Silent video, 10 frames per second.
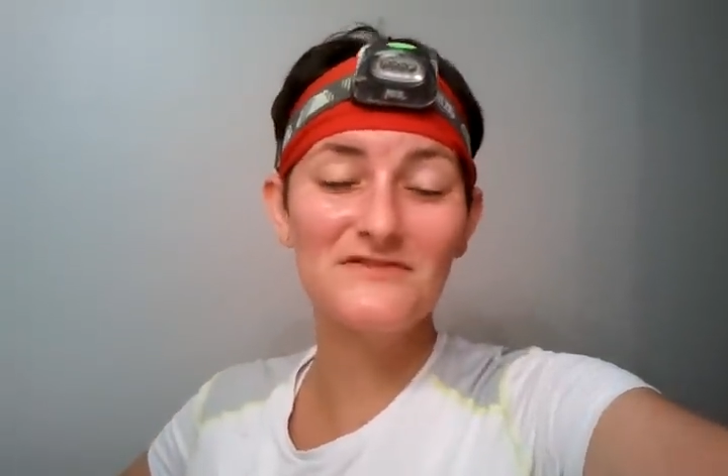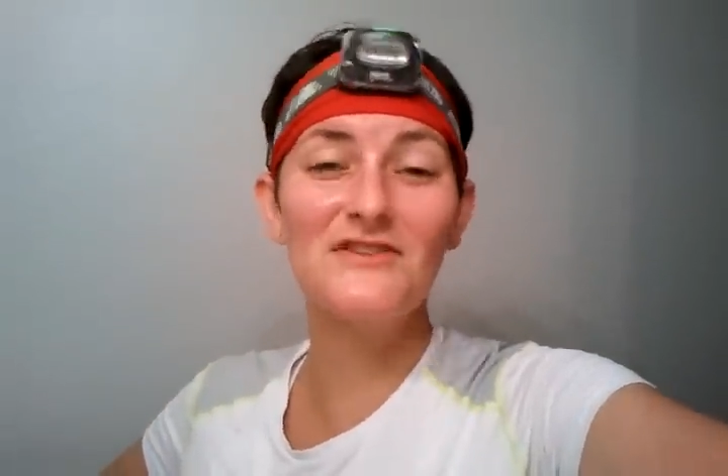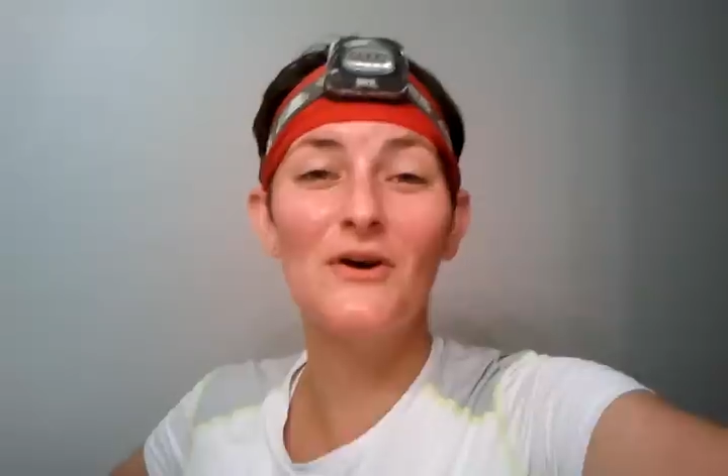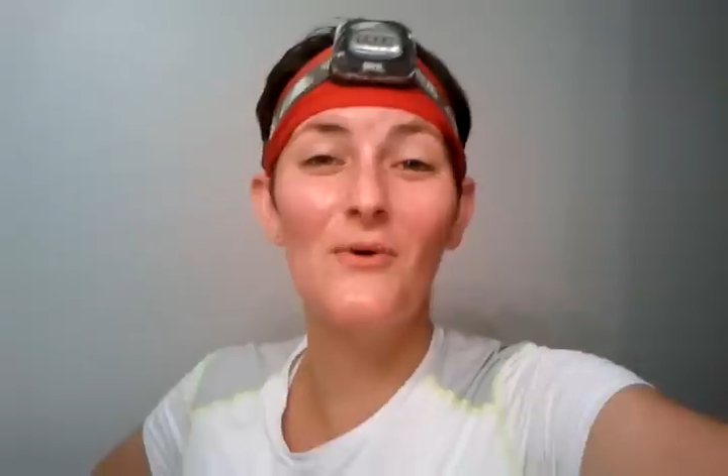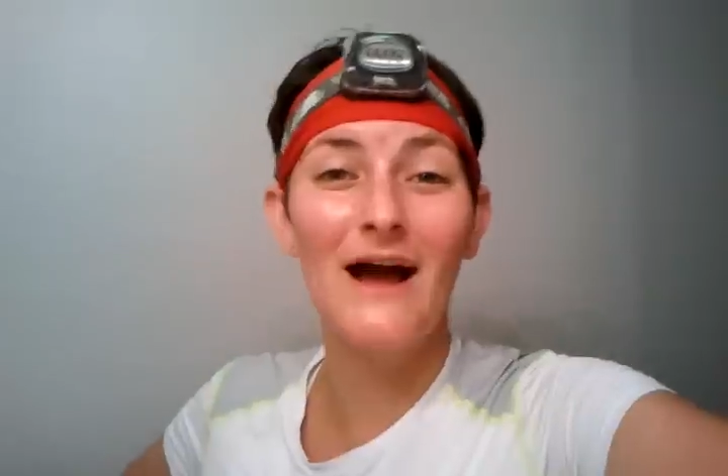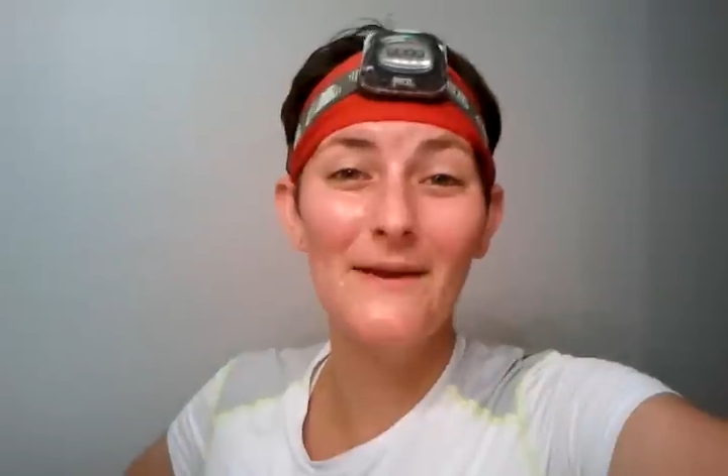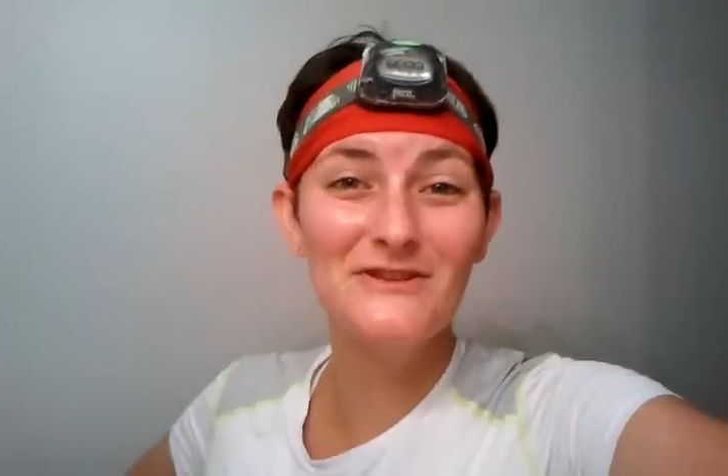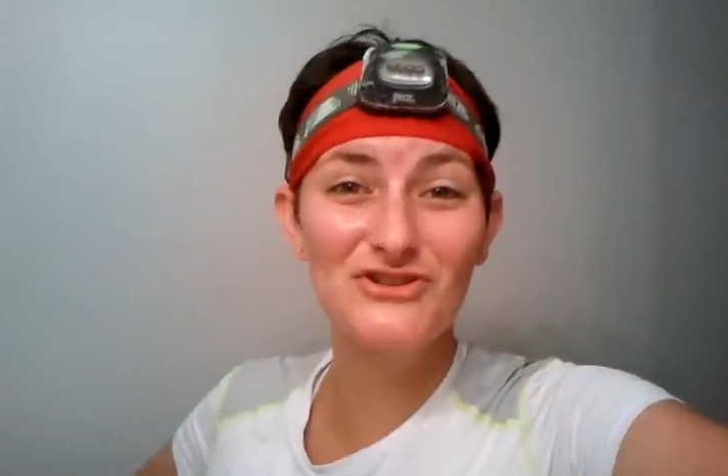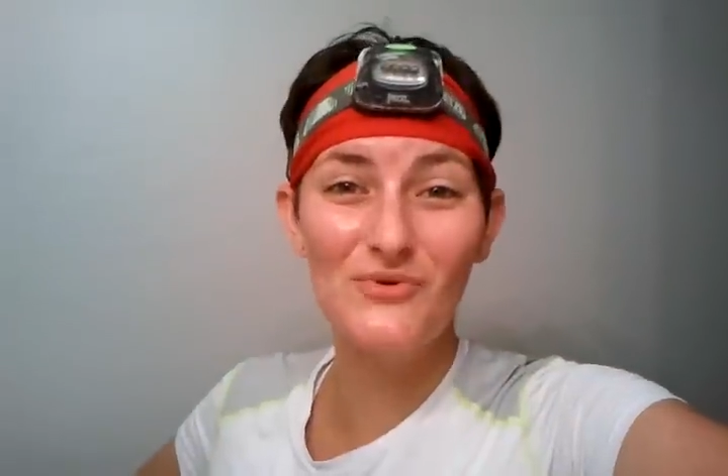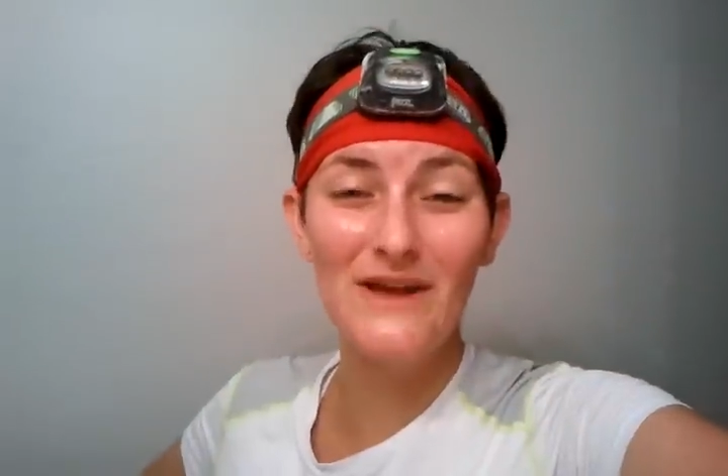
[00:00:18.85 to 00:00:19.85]
So
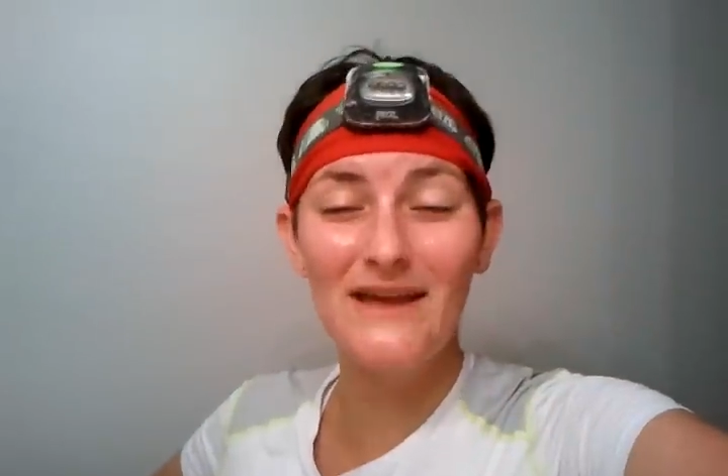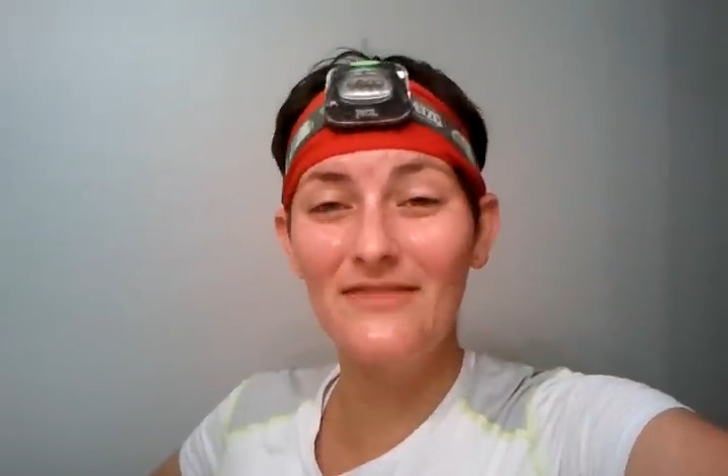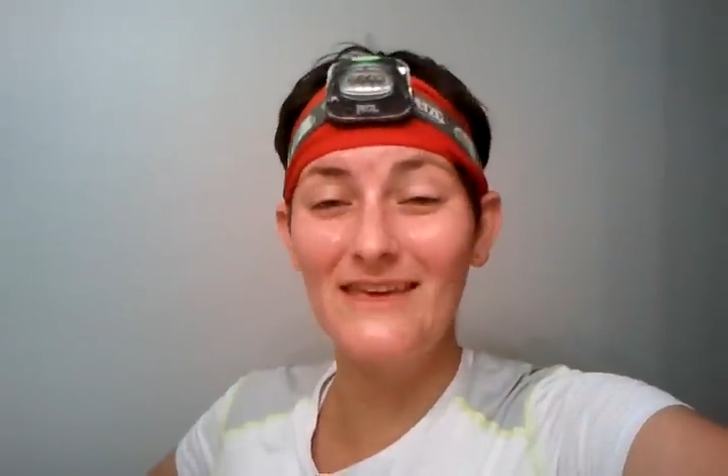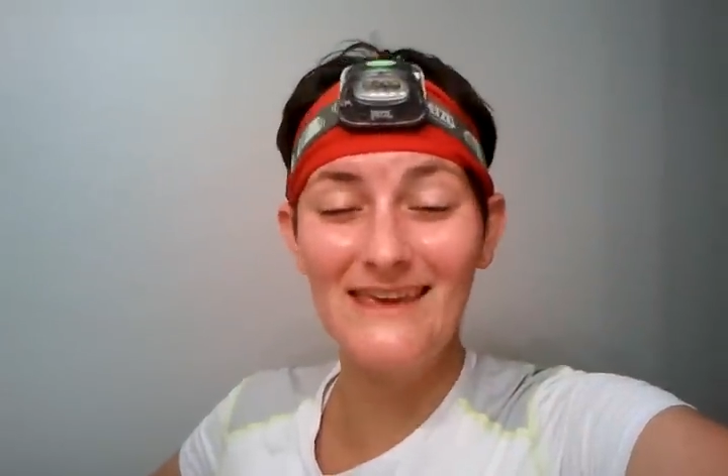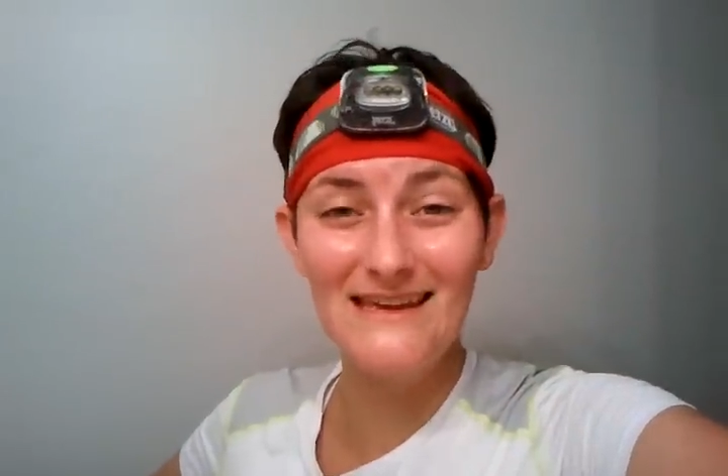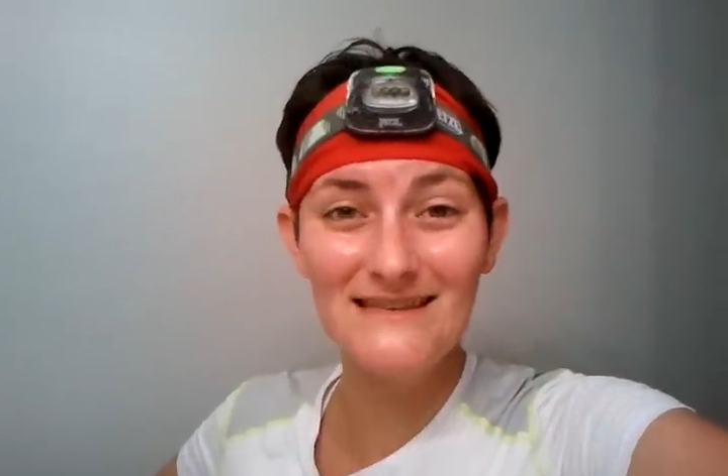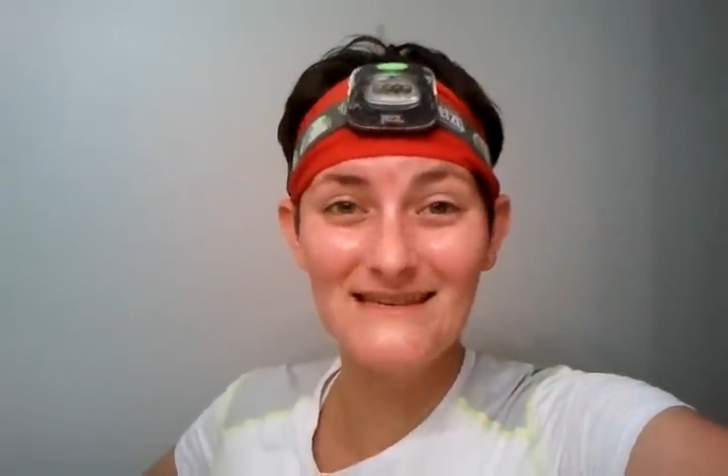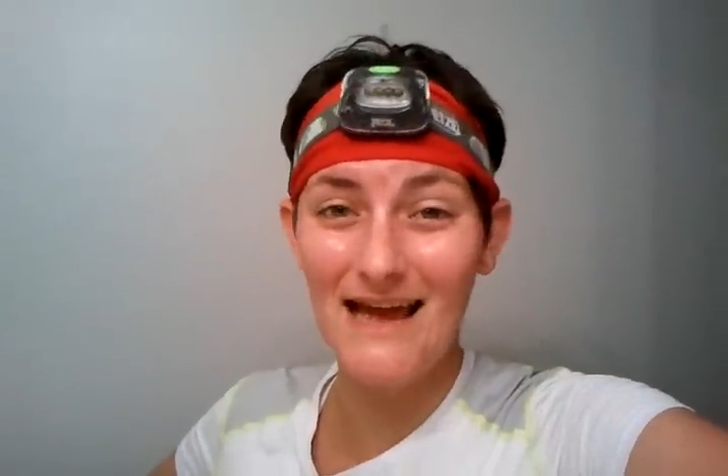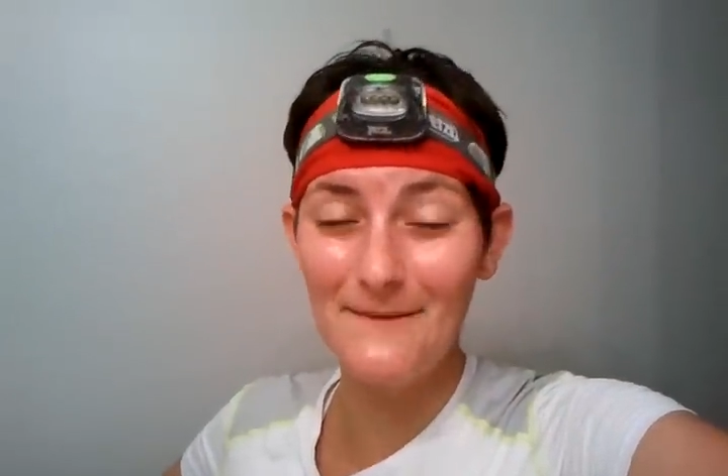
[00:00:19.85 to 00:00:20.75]
I'm enjoying the heat.